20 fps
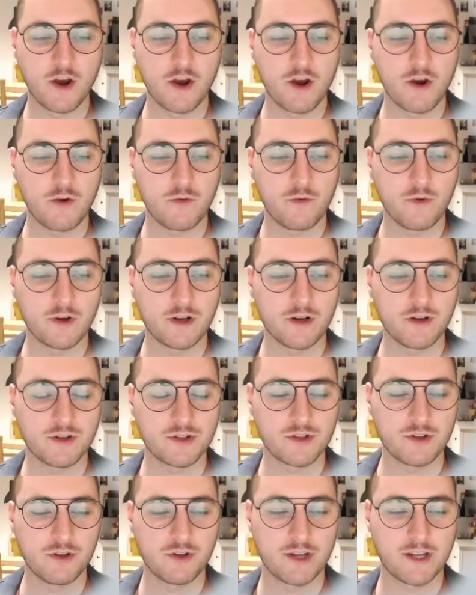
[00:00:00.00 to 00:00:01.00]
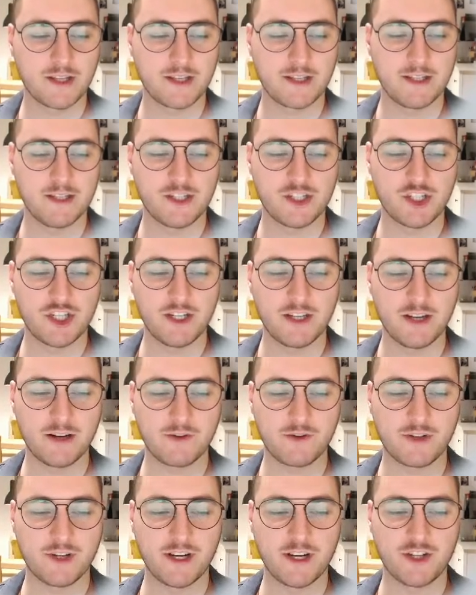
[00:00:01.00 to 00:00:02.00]
We can also look at the gene
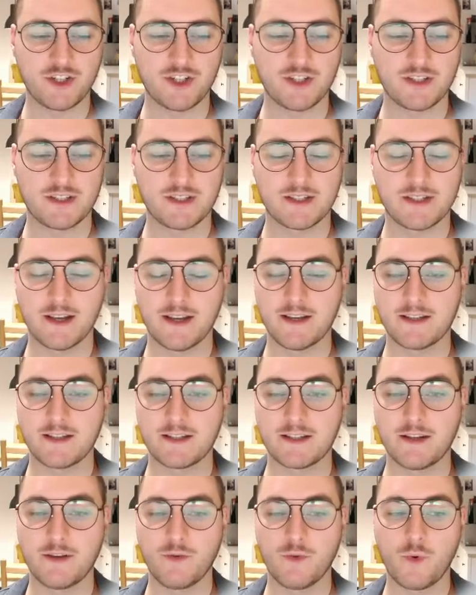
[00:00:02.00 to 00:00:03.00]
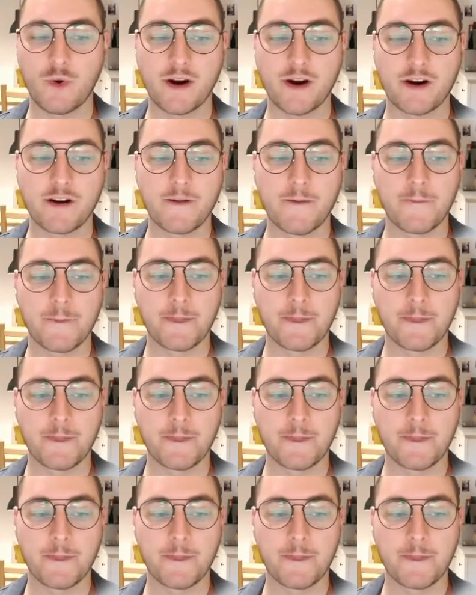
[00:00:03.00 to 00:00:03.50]
annotations as they were